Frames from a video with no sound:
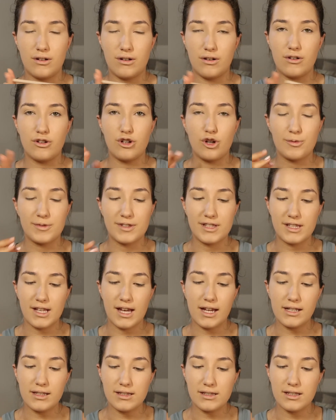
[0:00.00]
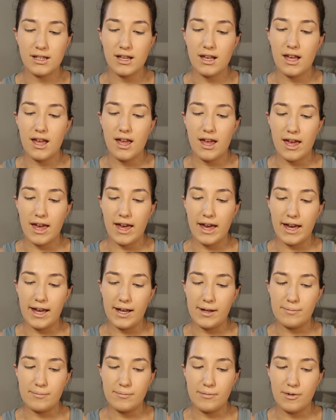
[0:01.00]
on opposite sides, but
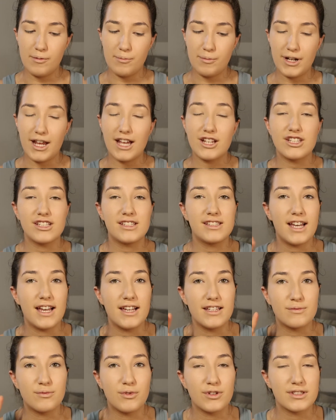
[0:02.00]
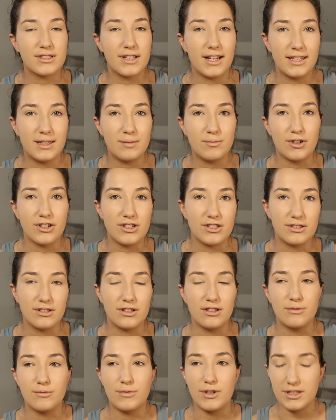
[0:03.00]
it actually says what side the brush is
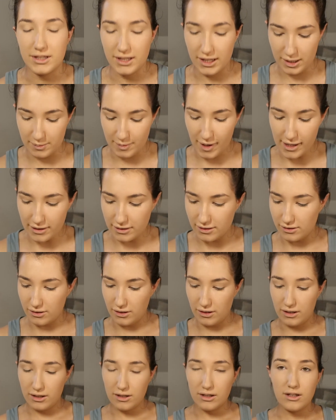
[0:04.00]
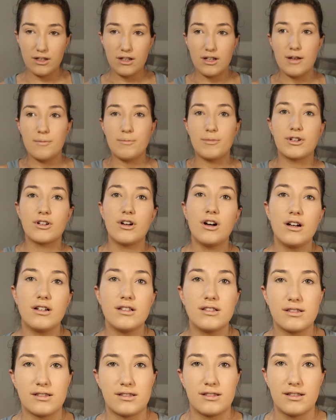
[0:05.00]
on and what side the pencil's on,
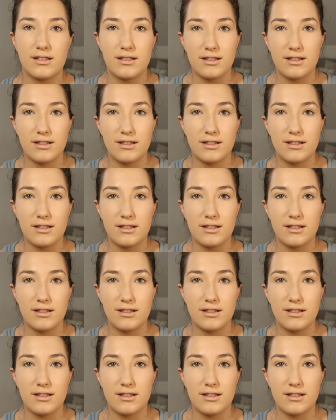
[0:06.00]
because